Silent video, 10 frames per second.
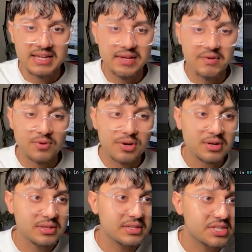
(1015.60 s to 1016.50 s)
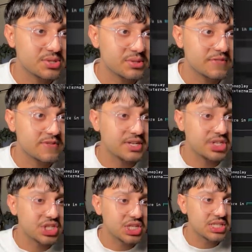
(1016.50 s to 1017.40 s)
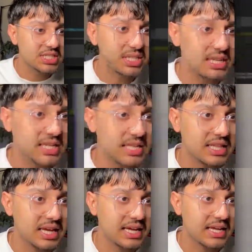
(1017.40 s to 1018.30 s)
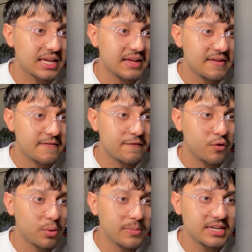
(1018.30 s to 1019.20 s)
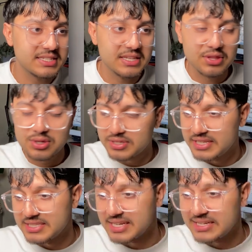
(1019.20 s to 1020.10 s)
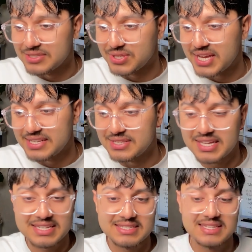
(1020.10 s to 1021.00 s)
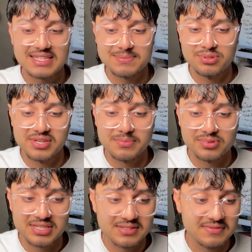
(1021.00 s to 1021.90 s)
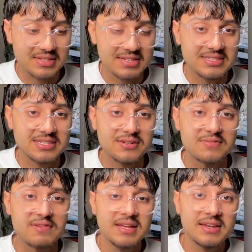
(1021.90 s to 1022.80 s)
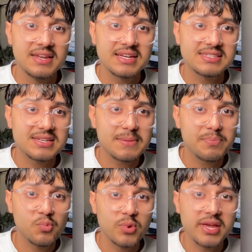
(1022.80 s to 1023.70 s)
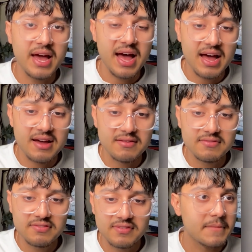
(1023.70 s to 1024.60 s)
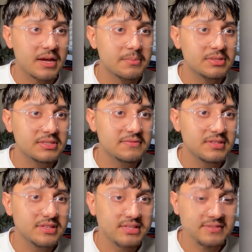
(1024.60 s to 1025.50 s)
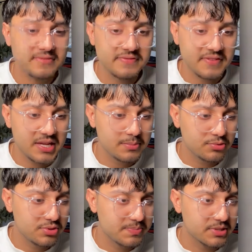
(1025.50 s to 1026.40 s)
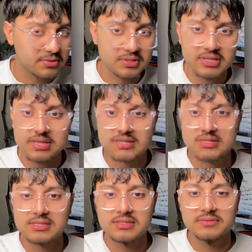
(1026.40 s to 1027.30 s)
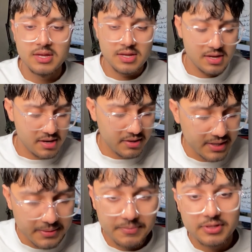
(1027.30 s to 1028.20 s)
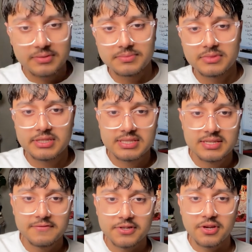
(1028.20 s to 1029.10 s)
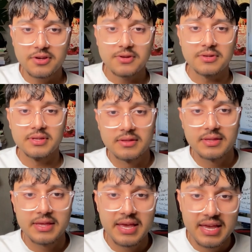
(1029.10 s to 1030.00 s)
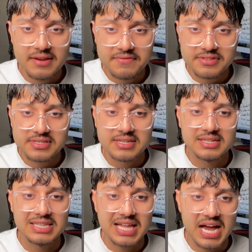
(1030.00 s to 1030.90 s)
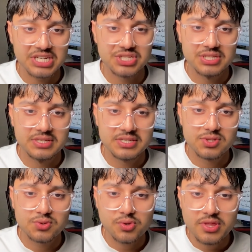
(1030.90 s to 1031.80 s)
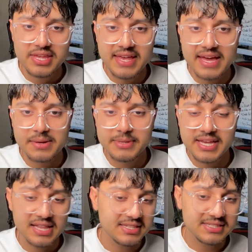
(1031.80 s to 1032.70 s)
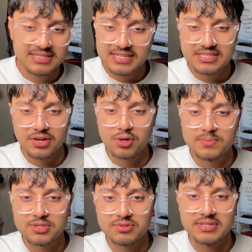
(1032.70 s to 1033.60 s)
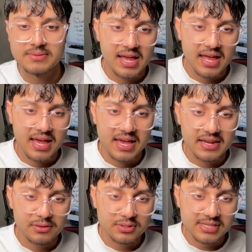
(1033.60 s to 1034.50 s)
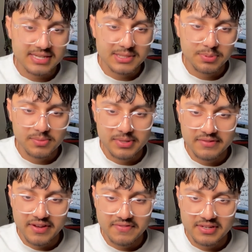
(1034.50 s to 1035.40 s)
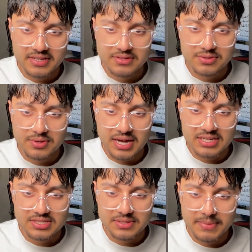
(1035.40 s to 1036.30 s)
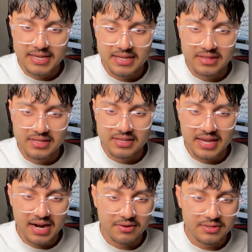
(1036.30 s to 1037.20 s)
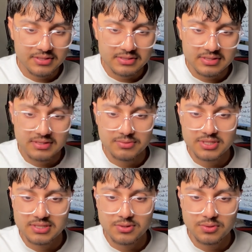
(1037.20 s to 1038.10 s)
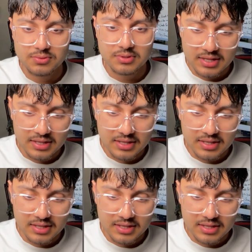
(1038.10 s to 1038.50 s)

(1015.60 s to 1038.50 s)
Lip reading: Grok literally finished this in like 4 minutes and 13 seconds, okay? So that's pretty impressive itself. Next up, we have, I believe this is Fable's build, yes. All right, let's give it a go. Canvas Clash, destroy the enemy. At least this has a home screen. And it looks like it's put a bit of effort into actually making the characters, which is cool.